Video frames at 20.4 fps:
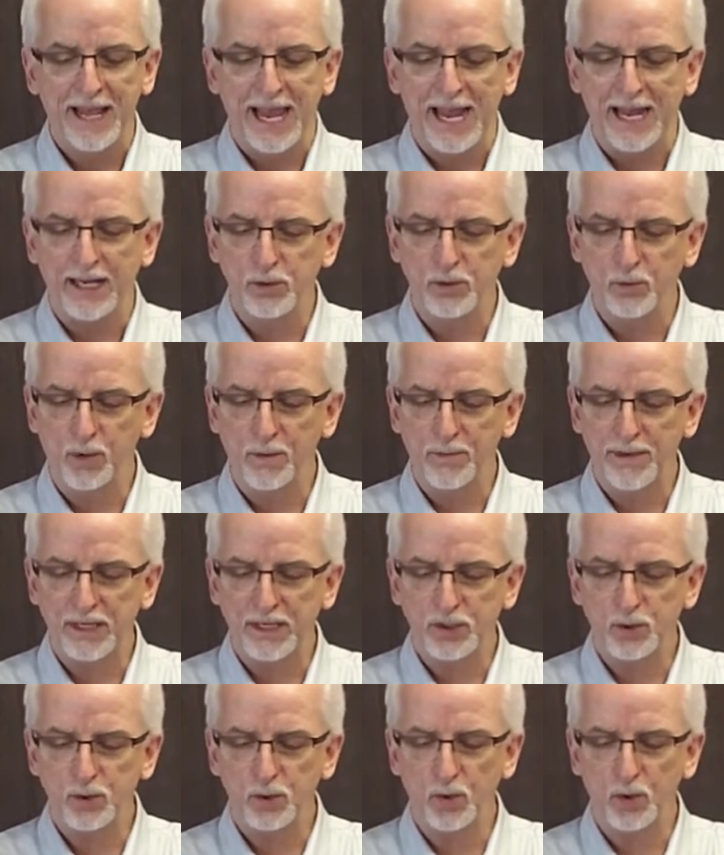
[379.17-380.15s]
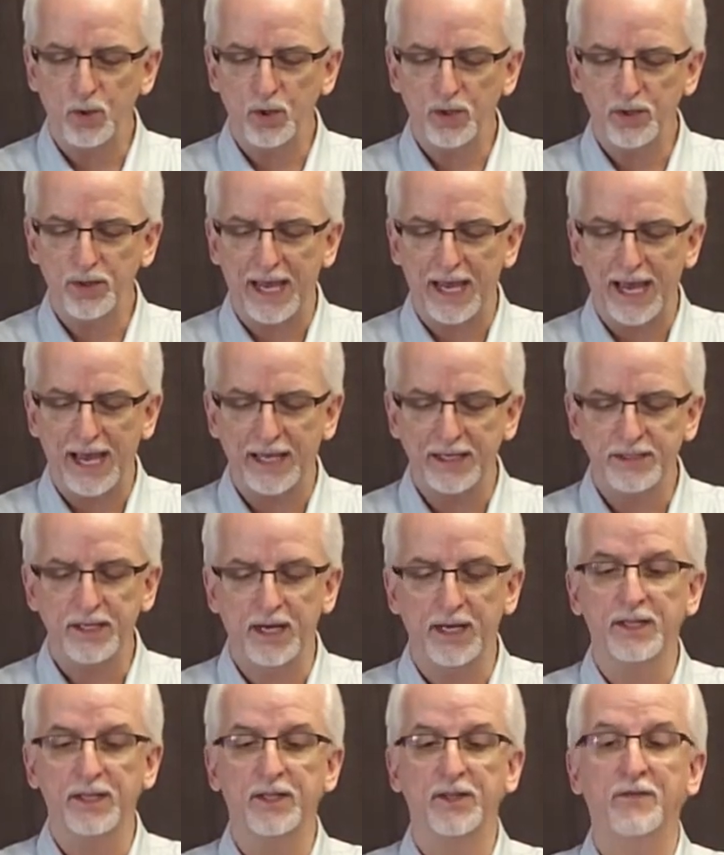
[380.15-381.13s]
and you want to make sure that
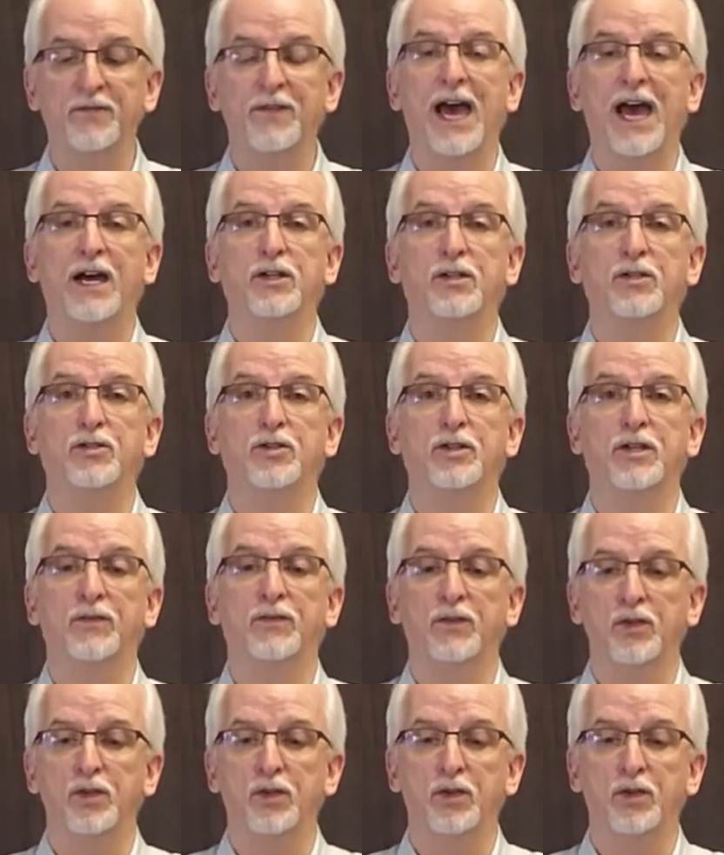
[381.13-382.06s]
the values are different.